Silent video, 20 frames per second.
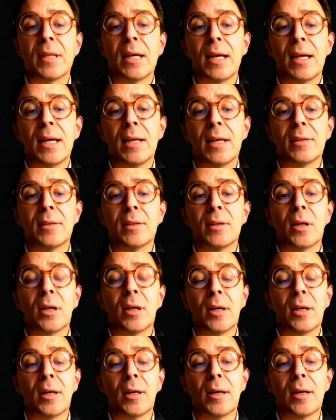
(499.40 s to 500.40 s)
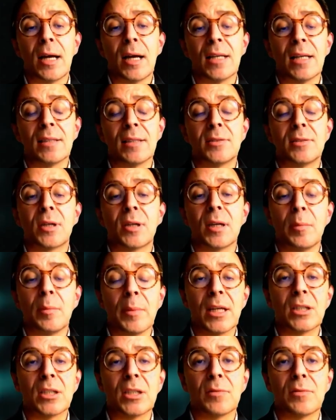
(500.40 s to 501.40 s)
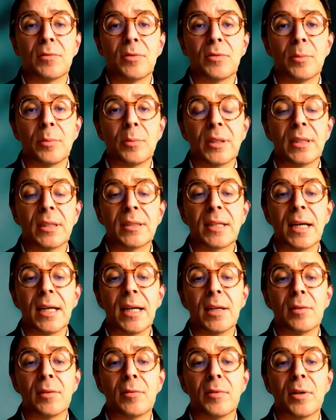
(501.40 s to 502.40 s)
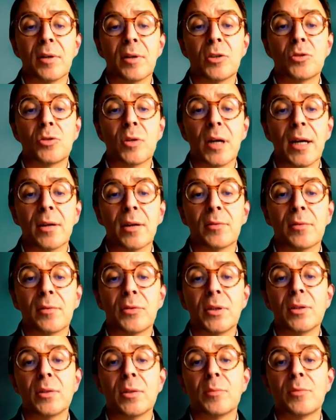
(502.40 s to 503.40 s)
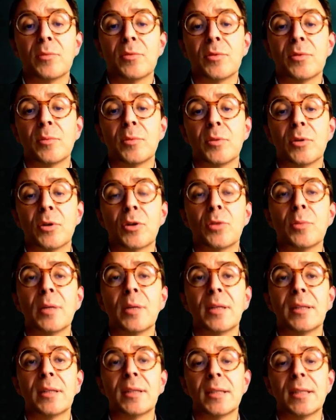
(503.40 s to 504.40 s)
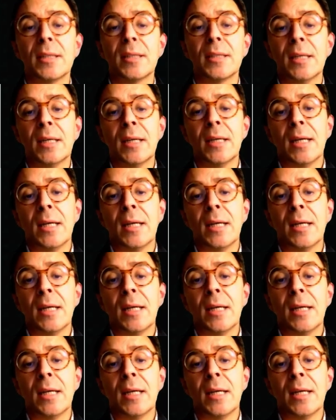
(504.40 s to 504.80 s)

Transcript: And as you can imagine from this kind of trial, freedom from documented